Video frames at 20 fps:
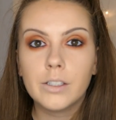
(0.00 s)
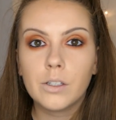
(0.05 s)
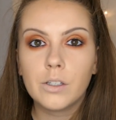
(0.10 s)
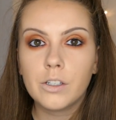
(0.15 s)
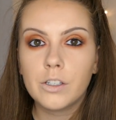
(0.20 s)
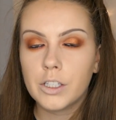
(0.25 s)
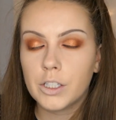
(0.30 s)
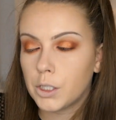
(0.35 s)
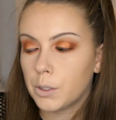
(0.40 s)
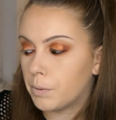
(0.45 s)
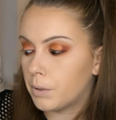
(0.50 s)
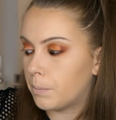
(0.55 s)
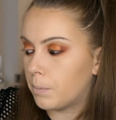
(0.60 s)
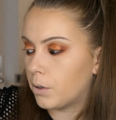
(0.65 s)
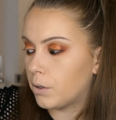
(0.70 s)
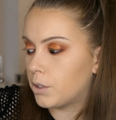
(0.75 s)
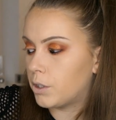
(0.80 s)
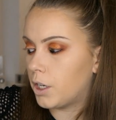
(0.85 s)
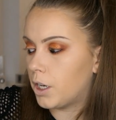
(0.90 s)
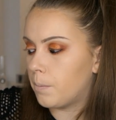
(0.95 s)
On at the top of the
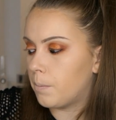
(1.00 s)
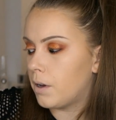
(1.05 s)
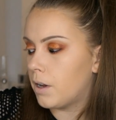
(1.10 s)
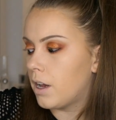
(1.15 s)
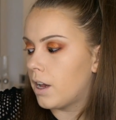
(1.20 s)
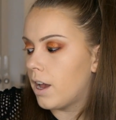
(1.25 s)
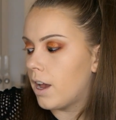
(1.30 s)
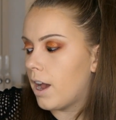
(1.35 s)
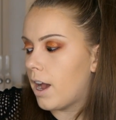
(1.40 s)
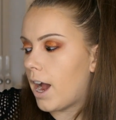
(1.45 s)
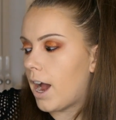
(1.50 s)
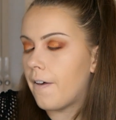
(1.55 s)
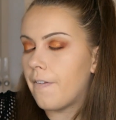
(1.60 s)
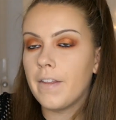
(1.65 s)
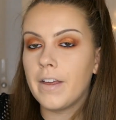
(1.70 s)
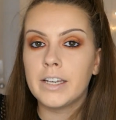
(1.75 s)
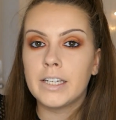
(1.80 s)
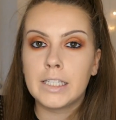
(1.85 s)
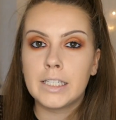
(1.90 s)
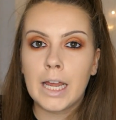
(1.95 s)
bottom, and
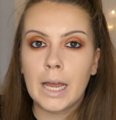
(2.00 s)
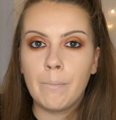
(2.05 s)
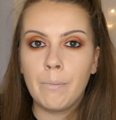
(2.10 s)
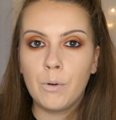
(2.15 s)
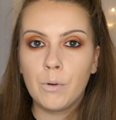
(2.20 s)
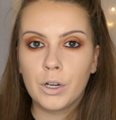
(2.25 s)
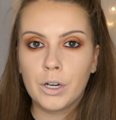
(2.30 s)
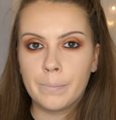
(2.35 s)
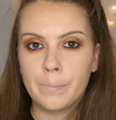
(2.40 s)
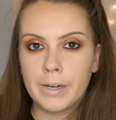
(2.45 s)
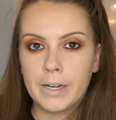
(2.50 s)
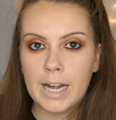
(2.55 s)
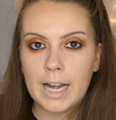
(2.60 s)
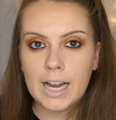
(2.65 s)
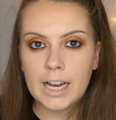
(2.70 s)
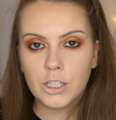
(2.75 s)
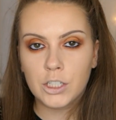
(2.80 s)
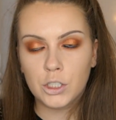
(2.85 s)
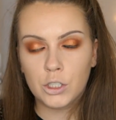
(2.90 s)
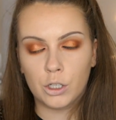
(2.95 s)
then today I'm not going to put any
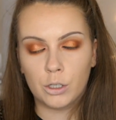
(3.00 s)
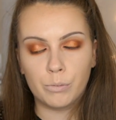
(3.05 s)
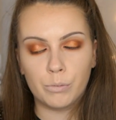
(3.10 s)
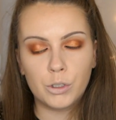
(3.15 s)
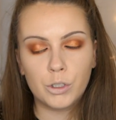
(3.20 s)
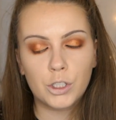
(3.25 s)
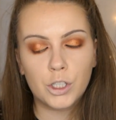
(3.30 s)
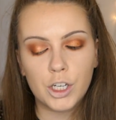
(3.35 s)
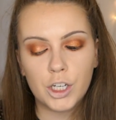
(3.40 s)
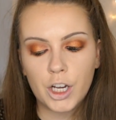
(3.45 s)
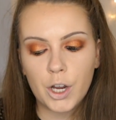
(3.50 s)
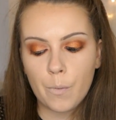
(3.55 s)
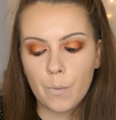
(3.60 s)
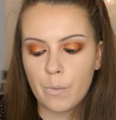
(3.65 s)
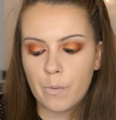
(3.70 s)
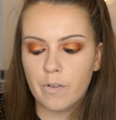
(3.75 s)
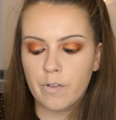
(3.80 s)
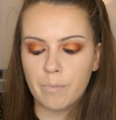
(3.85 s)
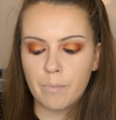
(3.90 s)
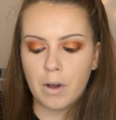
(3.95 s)
lashes on. I'm just going to go in
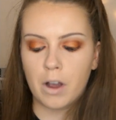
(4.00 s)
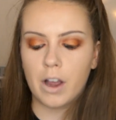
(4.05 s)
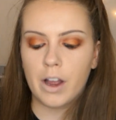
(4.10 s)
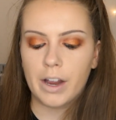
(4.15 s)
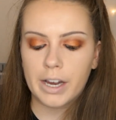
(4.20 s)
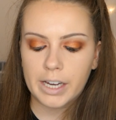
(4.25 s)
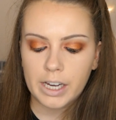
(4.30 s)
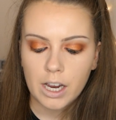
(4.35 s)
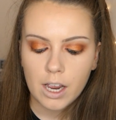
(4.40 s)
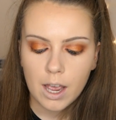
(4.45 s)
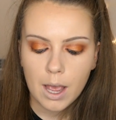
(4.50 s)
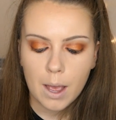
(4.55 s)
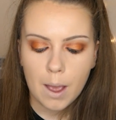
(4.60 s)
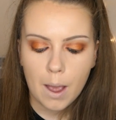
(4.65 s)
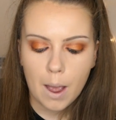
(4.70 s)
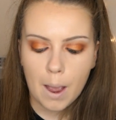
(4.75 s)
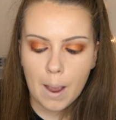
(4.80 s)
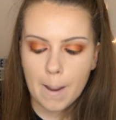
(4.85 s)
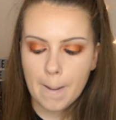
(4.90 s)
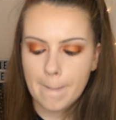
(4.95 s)
with my
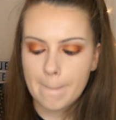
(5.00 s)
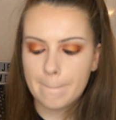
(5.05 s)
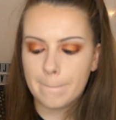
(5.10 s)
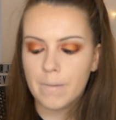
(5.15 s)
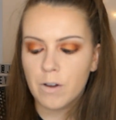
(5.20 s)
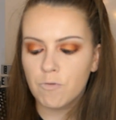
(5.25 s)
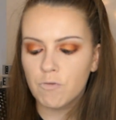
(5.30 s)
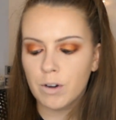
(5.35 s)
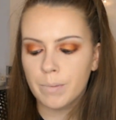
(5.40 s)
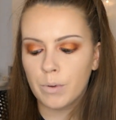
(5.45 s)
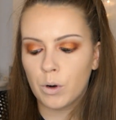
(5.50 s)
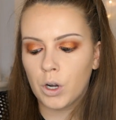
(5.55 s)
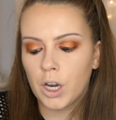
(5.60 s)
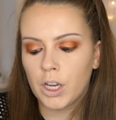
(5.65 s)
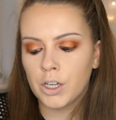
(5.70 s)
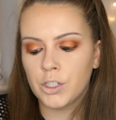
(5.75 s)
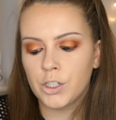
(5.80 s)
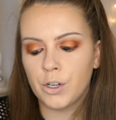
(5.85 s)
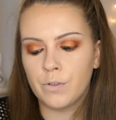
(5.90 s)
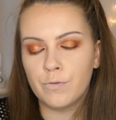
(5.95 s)
Rimmel
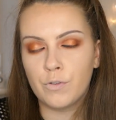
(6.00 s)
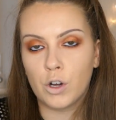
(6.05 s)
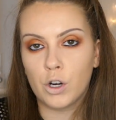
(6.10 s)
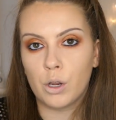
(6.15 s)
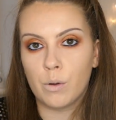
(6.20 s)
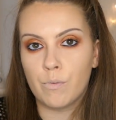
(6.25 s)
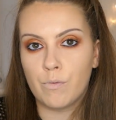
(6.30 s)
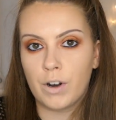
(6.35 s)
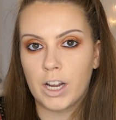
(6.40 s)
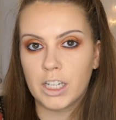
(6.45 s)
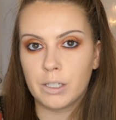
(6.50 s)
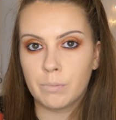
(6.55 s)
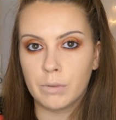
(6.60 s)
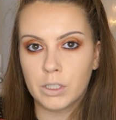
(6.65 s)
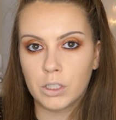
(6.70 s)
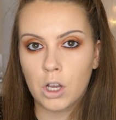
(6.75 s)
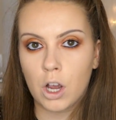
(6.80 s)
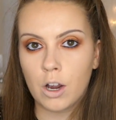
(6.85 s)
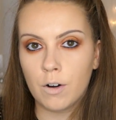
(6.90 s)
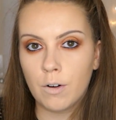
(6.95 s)
London Volume Flash
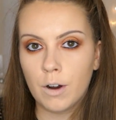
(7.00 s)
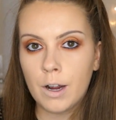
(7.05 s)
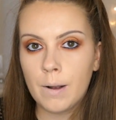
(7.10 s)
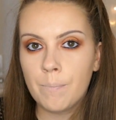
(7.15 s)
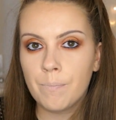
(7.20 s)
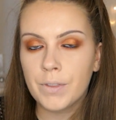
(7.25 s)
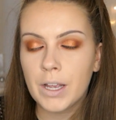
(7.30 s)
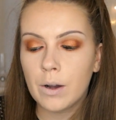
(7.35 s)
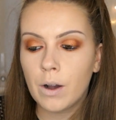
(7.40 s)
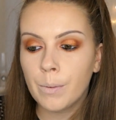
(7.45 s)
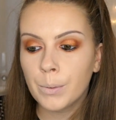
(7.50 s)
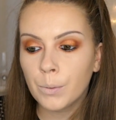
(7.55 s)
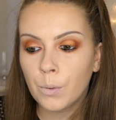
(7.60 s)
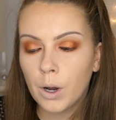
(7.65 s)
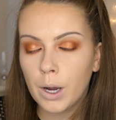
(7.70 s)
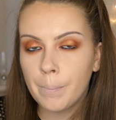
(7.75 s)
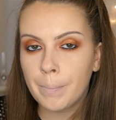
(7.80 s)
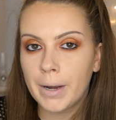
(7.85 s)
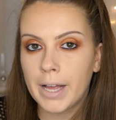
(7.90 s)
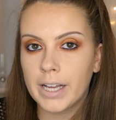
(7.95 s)
Mascara. Now, I'm
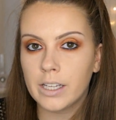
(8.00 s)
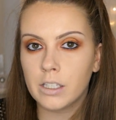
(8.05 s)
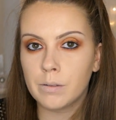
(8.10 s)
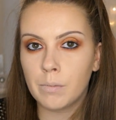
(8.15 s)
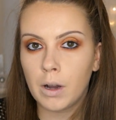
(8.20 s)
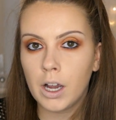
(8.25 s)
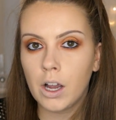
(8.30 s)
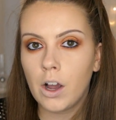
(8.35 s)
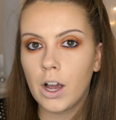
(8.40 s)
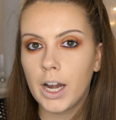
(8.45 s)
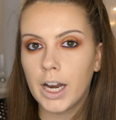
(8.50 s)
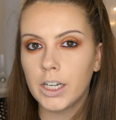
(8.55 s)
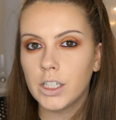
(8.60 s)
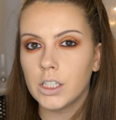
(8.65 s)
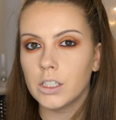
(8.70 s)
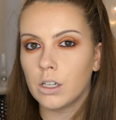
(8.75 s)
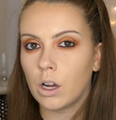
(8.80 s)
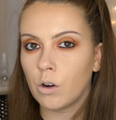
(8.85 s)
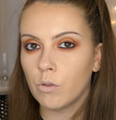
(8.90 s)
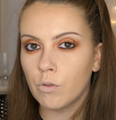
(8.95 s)
quite blessed, my
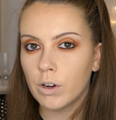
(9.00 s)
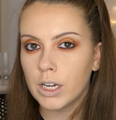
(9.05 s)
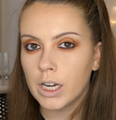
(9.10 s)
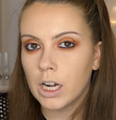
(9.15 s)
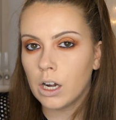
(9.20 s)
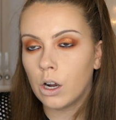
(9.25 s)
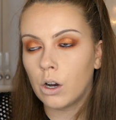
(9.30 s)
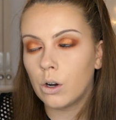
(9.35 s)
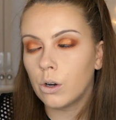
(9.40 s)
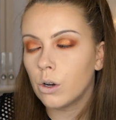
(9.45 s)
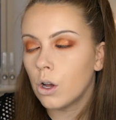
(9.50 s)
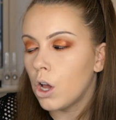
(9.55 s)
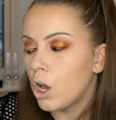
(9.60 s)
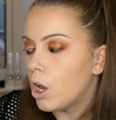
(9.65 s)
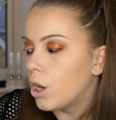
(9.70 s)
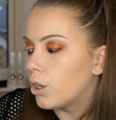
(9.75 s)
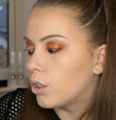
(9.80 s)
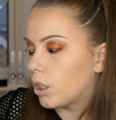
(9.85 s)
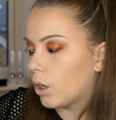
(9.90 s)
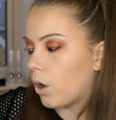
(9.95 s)
eyelashes are really long,
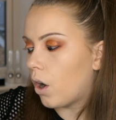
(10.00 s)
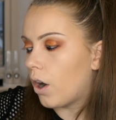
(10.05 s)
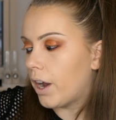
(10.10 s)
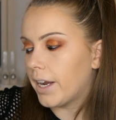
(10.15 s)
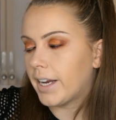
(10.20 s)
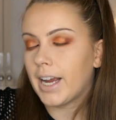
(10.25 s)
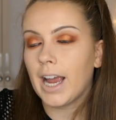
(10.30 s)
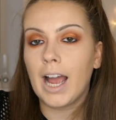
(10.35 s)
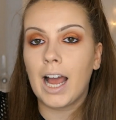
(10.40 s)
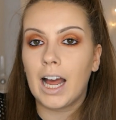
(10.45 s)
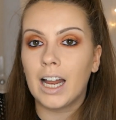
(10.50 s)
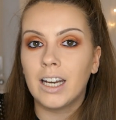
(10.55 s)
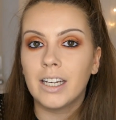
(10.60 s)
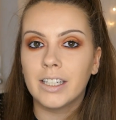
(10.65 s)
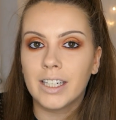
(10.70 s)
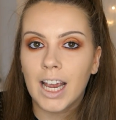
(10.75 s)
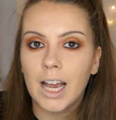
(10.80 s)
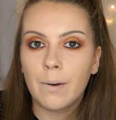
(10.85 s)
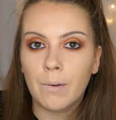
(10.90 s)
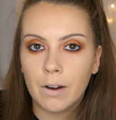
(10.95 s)
so I can
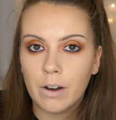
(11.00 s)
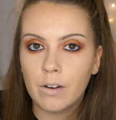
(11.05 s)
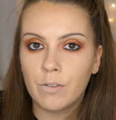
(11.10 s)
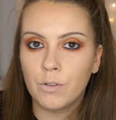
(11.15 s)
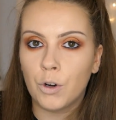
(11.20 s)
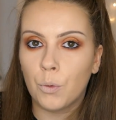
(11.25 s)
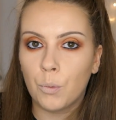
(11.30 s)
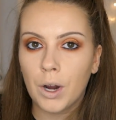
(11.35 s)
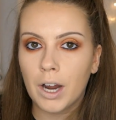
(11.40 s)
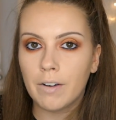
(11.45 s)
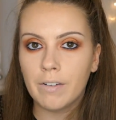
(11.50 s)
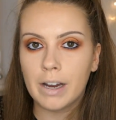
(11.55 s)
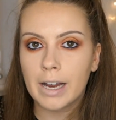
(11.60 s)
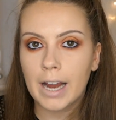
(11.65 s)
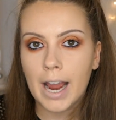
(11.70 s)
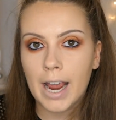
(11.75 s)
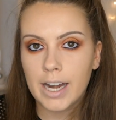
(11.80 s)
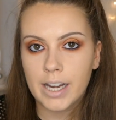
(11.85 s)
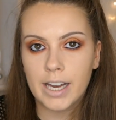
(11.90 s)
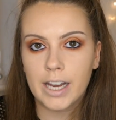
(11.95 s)
get away with not wearing
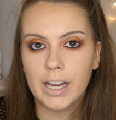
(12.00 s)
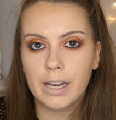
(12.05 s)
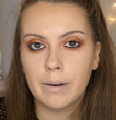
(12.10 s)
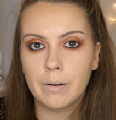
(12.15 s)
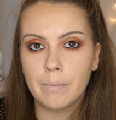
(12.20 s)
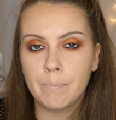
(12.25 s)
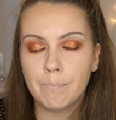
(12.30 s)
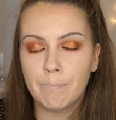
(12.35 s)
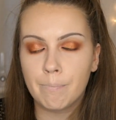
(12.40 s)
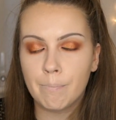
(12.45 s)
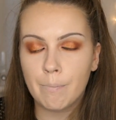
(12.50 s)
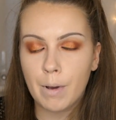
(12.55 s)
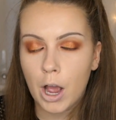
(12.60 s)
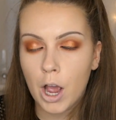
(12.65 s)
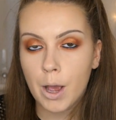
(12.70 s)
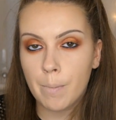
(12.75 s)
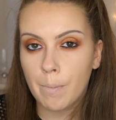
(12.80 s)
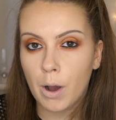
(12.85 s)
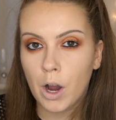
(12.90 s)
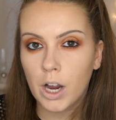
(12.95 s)
any
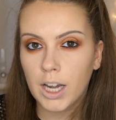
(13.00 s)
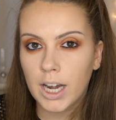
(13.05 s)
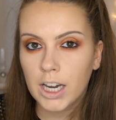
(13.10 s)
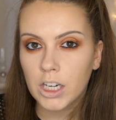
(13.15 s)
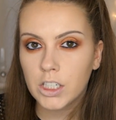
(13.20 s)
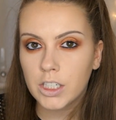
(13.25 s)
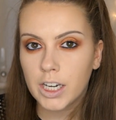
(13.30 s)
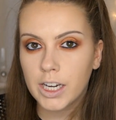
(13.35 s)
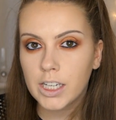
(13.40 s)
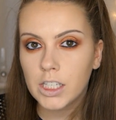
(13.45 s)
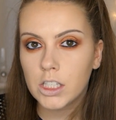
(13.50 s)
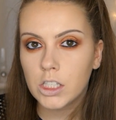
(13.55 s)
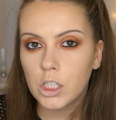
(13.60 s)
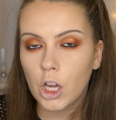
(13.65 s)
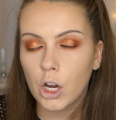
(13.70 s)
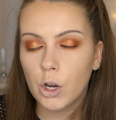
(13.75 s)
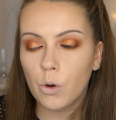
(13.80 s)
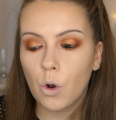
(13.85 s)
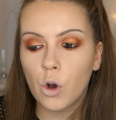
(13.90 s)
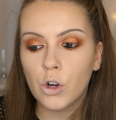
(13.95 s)
eyelashes.
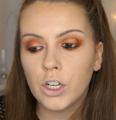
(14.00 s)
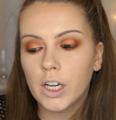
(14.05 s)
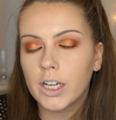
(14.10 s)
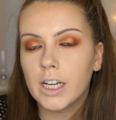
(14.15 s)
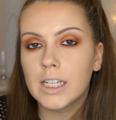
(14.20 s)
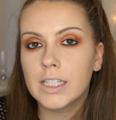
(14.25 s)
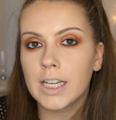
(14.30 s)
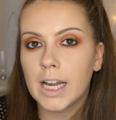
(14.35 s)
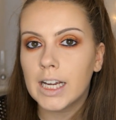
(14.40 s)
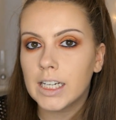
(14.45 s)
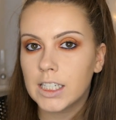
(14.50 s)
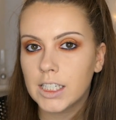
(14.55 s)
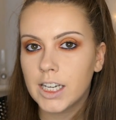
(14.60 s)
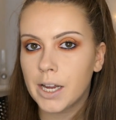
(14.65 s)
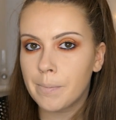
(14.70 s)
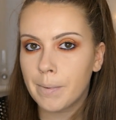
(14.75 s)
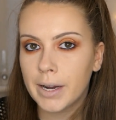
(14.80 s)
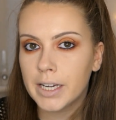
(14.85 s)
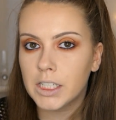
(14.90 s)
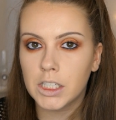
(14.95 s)
So on like a
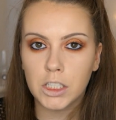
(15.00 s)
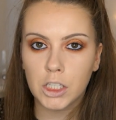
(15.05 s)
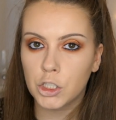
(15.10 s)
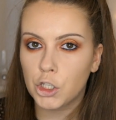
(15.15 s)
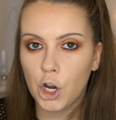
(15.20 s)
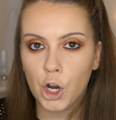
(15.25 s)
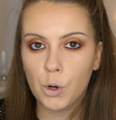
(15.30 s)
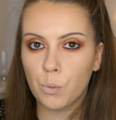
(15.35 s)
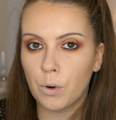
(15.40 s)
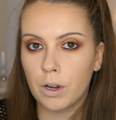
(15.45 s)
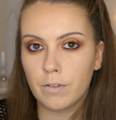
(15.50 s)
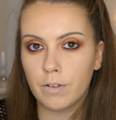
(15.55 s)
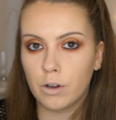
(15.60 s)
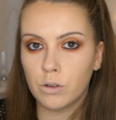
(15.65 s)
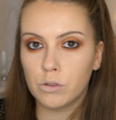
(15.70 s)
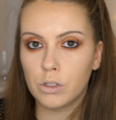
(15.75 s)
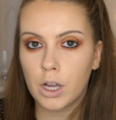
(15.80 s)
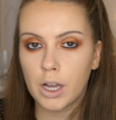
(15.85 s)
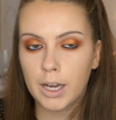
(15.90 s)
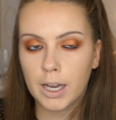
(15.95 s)
day-to-day basis I don't wear
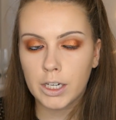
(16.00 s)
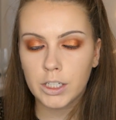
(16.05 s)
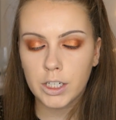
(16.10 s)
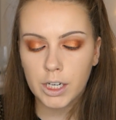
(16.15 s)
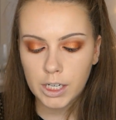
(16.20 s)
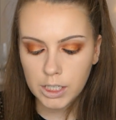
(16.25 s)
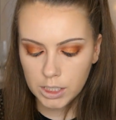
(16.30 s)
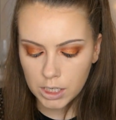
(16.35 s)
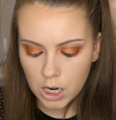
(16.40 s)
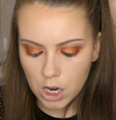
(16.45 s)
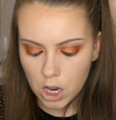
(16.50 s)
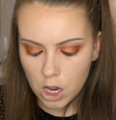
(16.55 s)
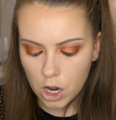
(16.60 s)
false eyelashes.